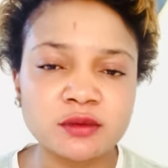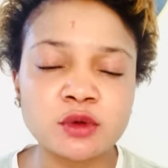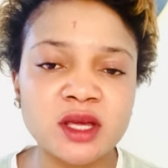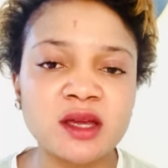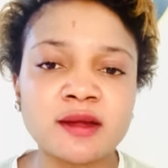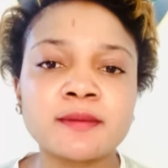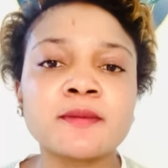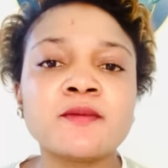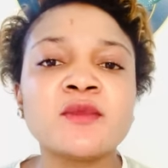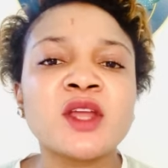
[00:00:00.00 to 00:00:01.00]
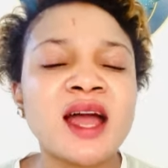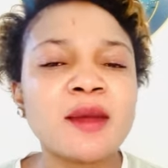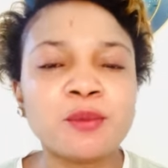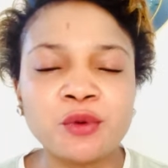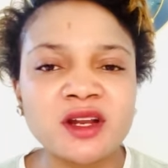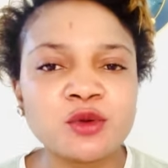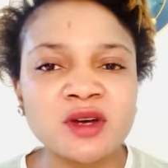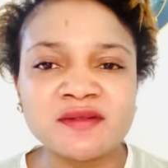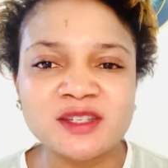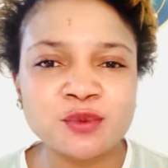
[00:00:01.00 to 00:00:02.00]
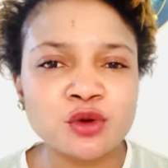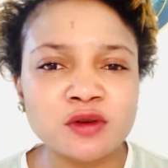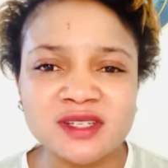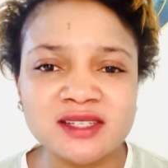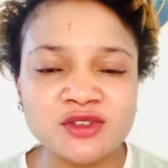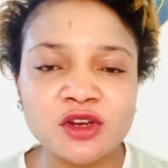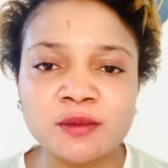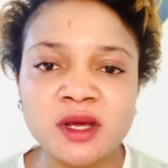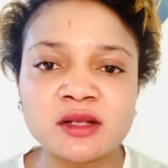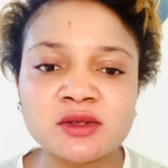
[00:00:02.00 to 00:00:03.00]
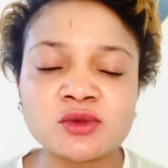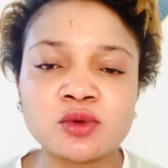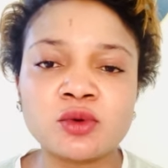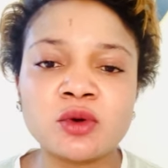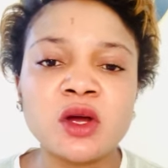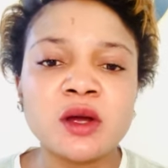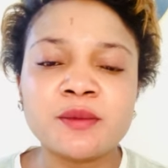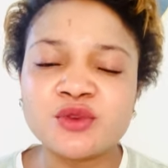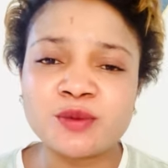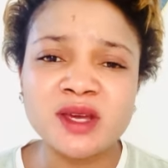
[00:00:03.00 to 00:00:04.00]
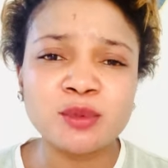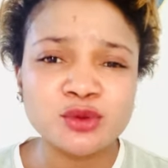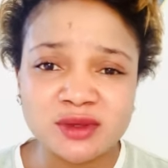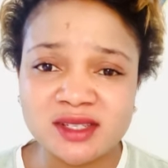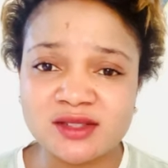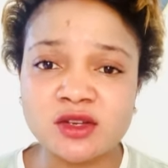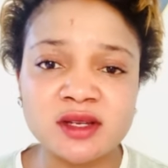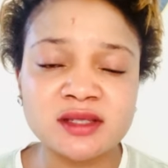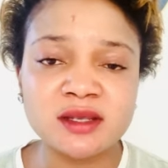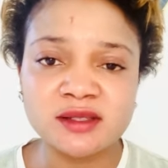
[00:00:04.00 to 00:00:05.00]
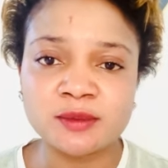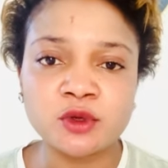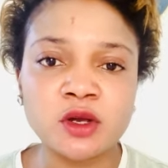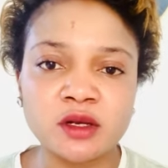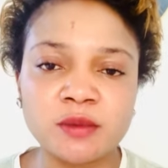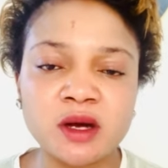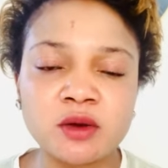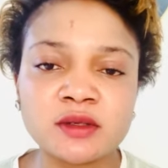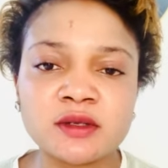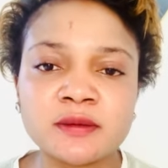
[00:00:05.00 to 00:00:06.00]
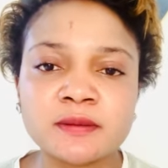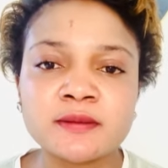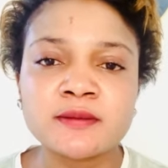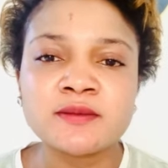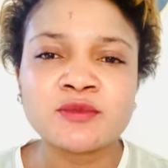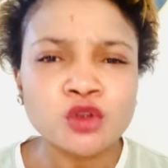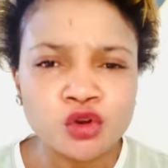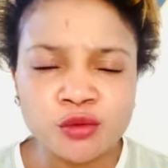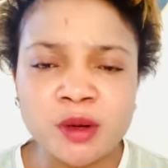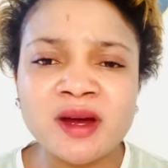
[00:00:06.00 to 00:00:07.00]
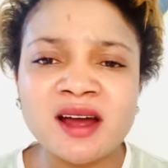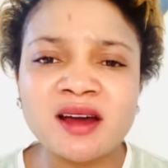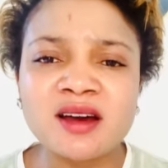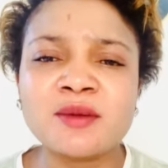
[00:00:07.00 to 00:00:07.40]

Okay, I pray that you have the spirit of discernment to be able to discern these things I'm talking about. Remember,